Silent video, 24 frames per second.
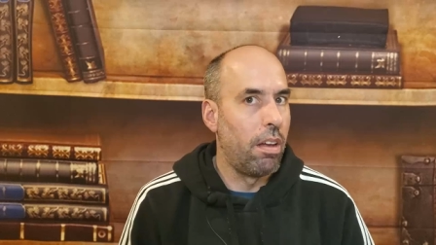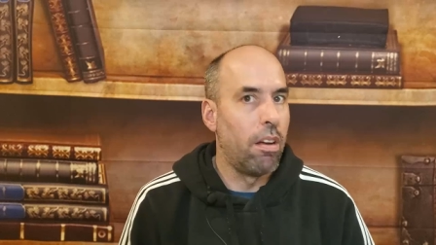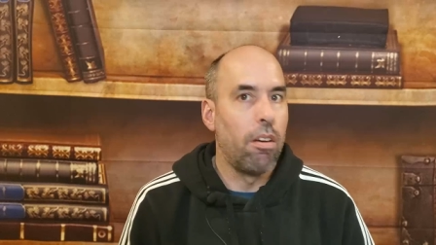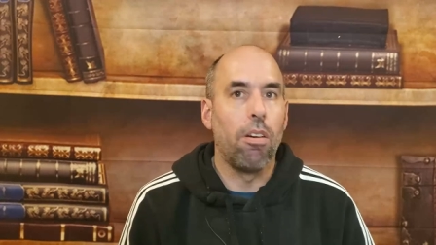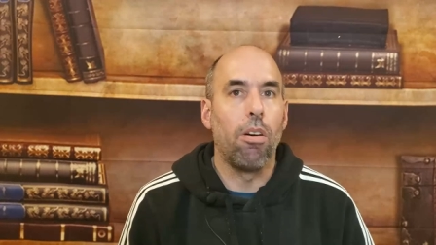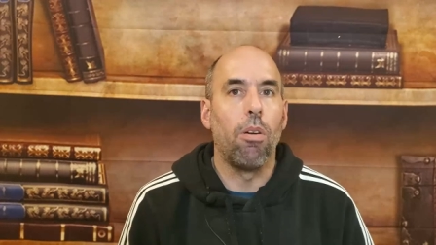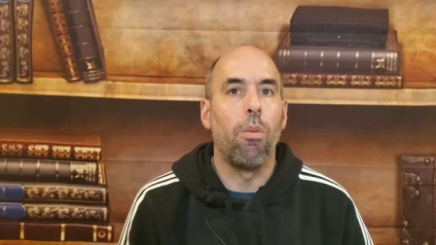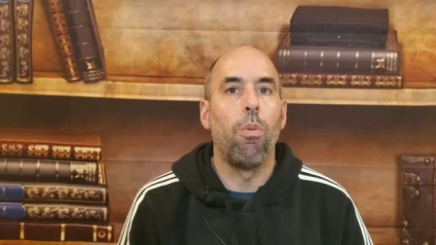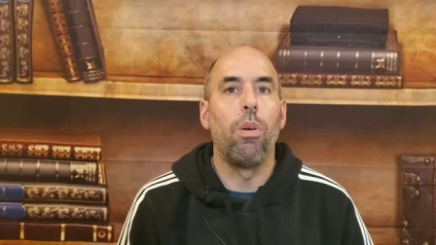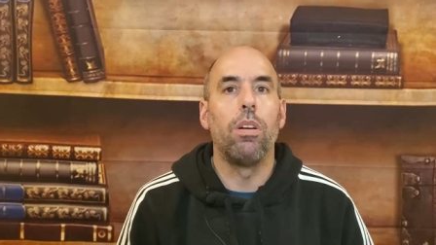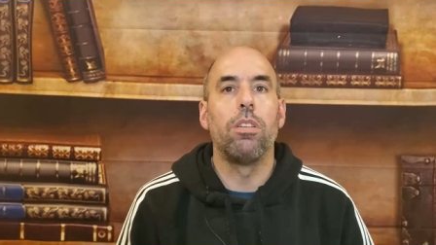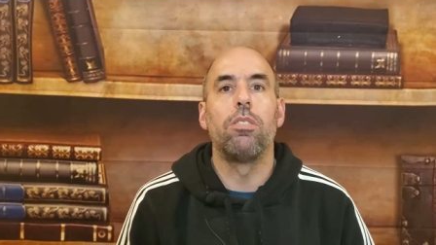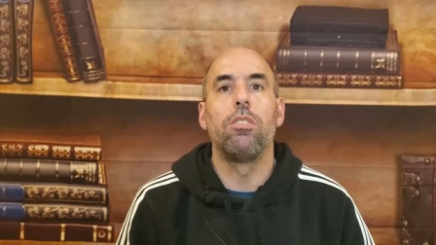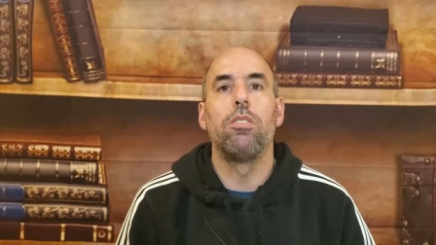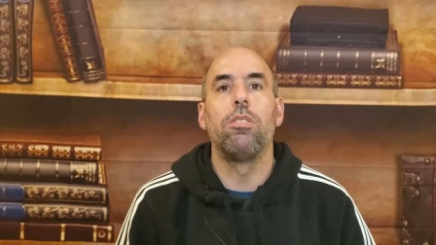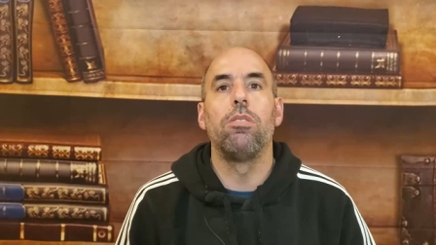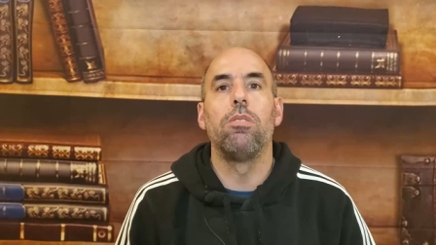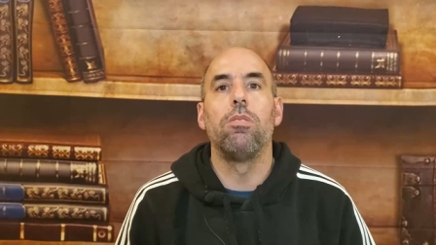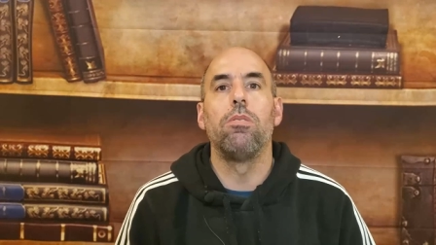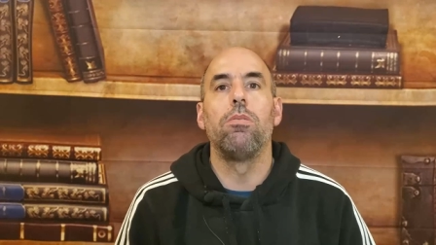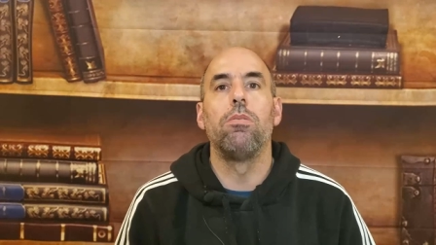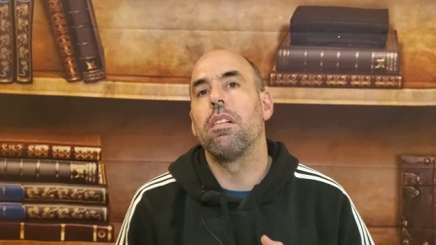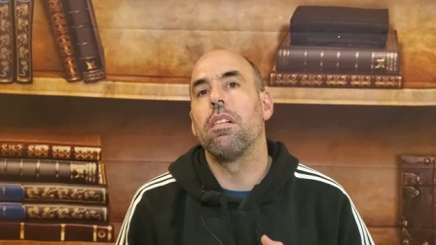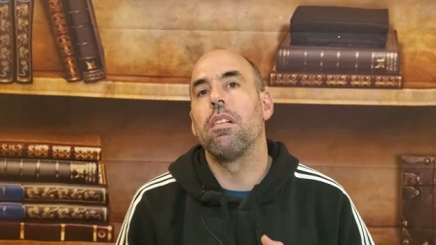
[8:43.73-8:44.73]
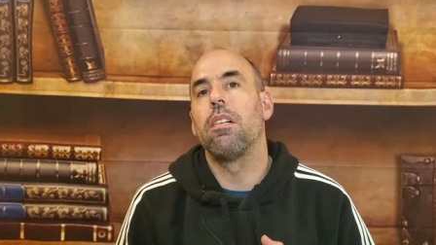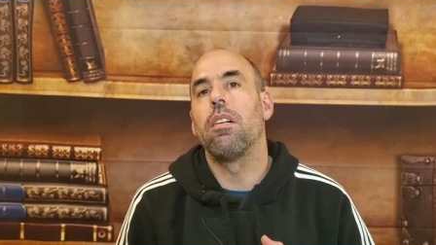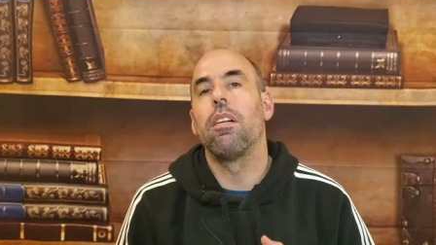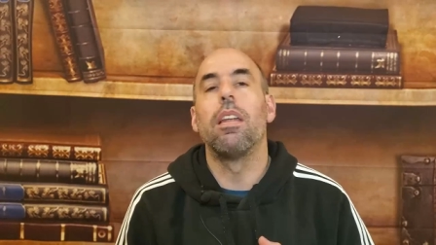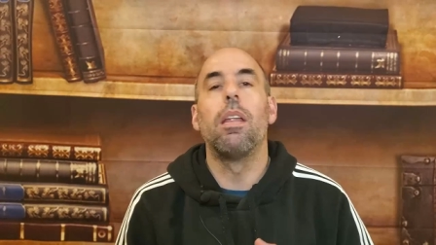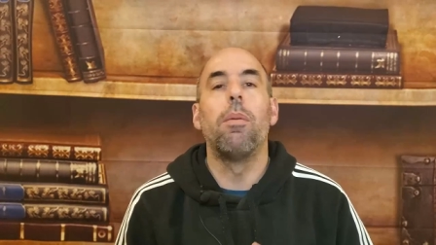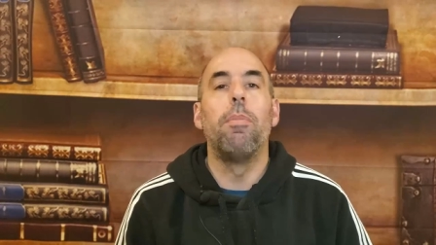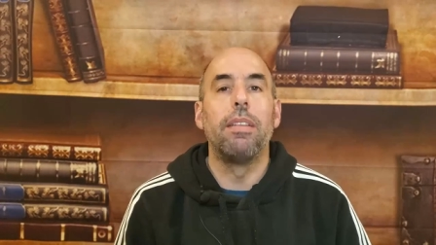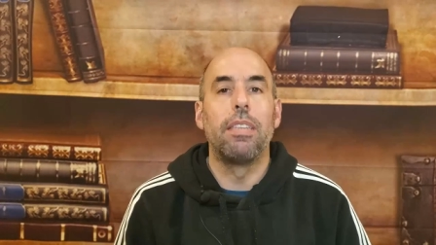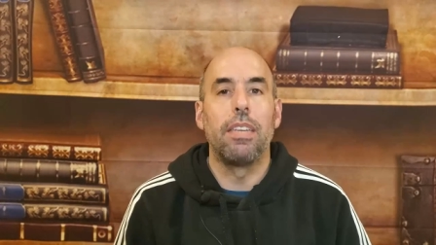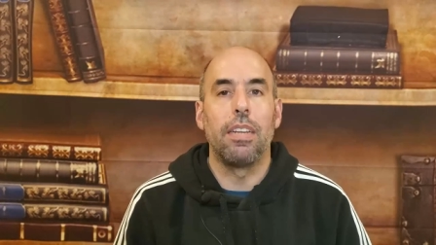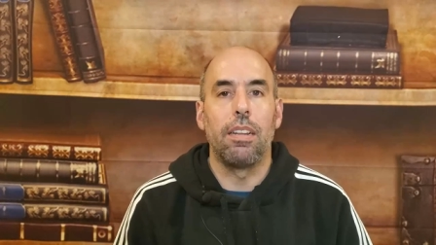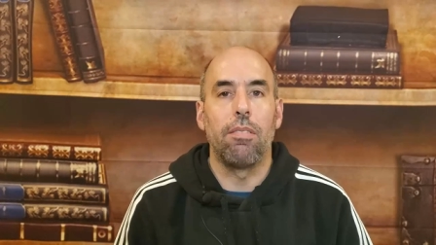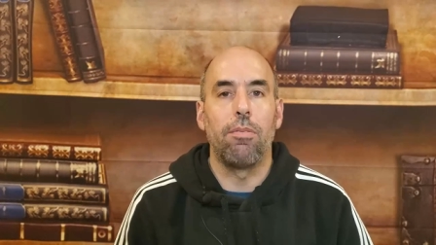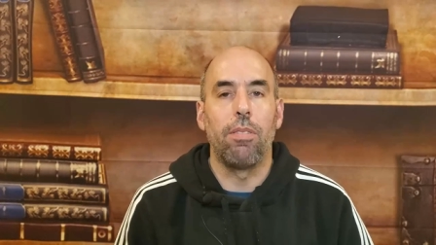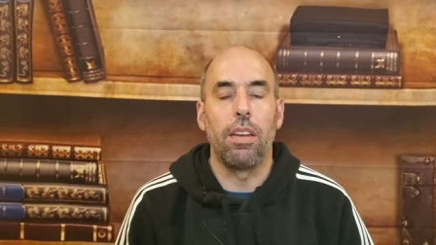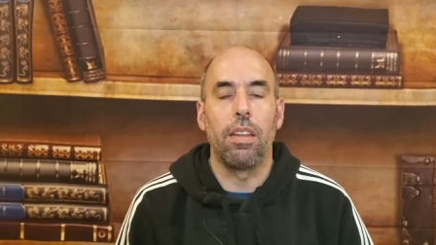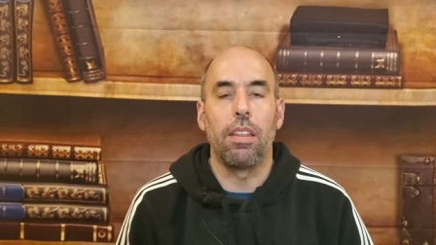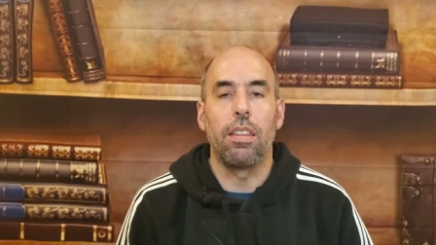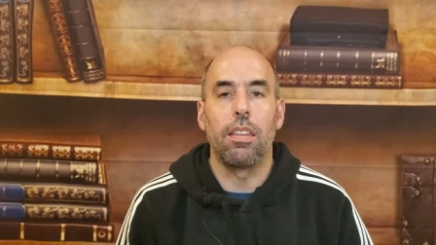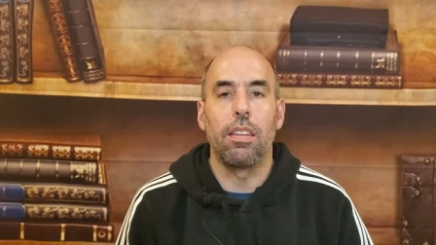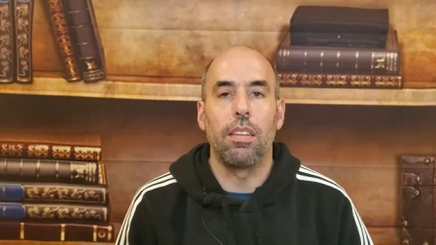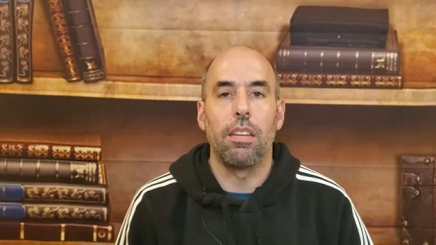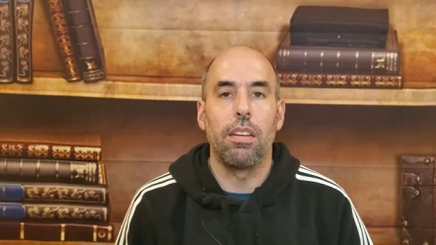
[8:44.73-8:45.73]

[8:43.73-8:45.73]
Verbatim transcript: or what you are limited with.